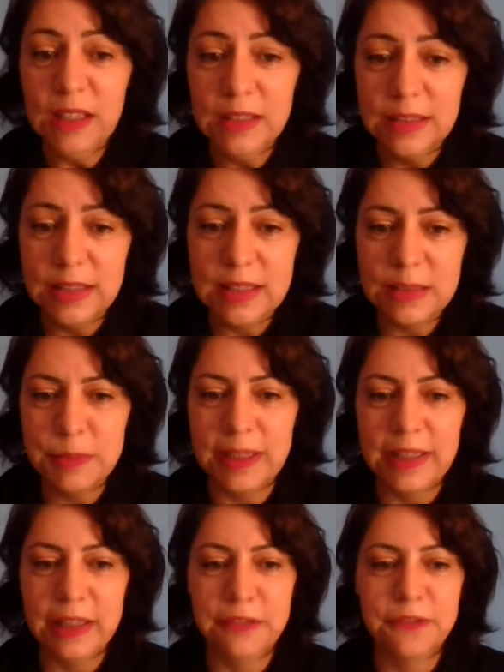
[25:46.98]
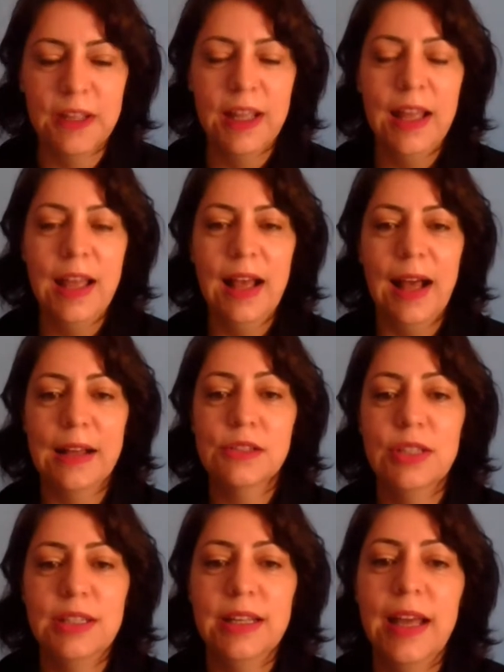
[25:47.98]
And this belief
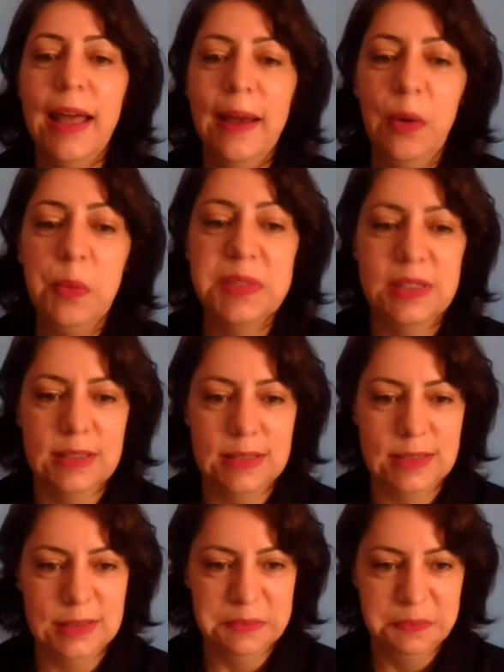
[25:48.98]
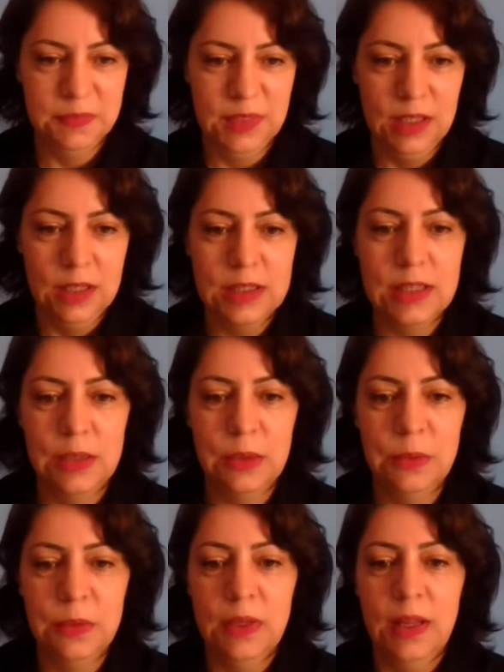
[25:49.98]
actually helps us.
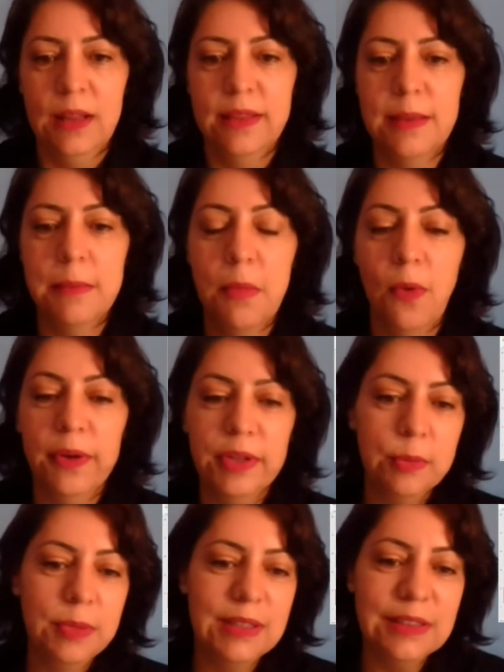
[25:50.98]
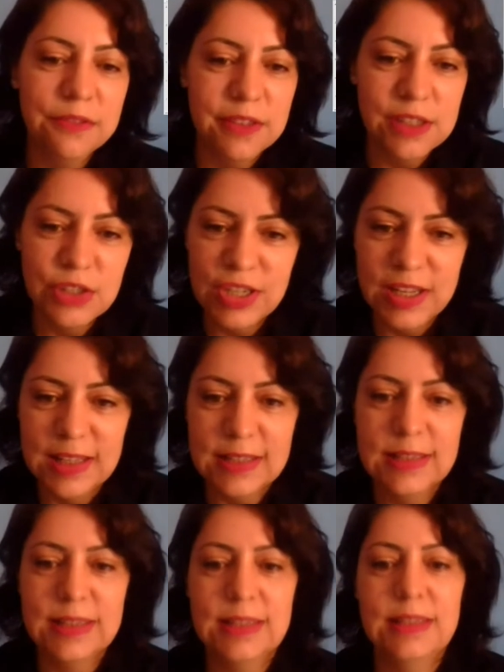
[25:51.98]
So the more you believe in
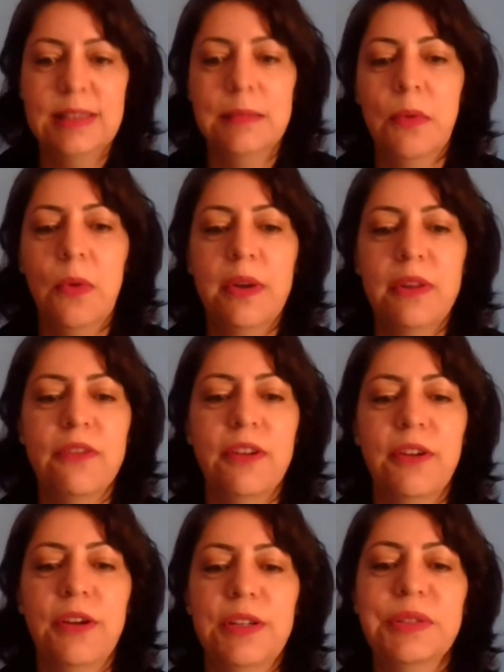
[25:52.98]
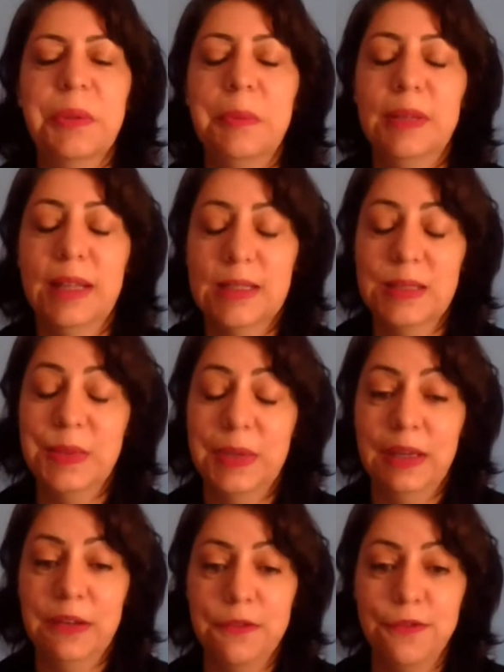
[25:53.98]
chance, the more inferiority complex you
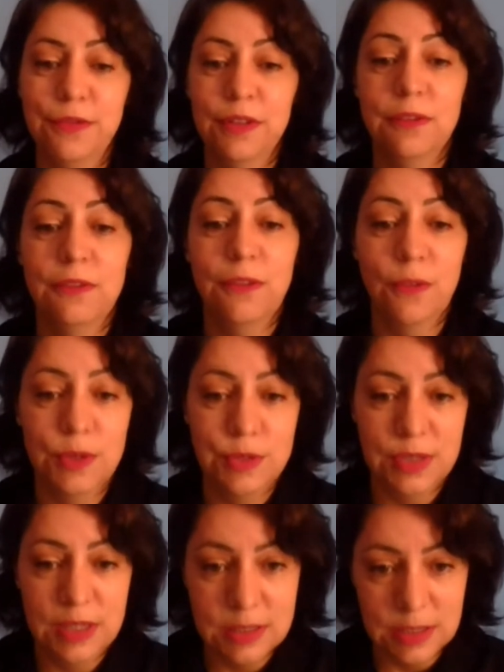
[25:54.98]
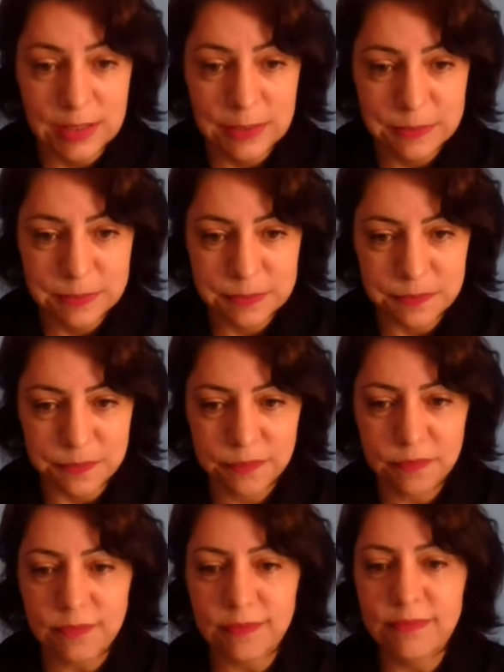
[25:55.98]
have, unfortunately.
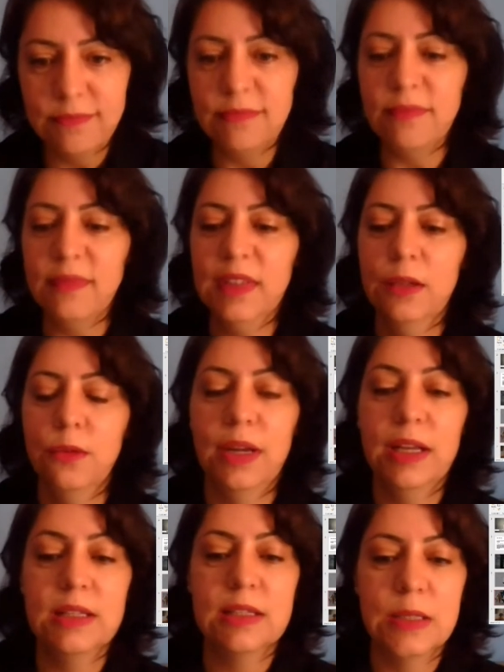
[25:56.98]
Right?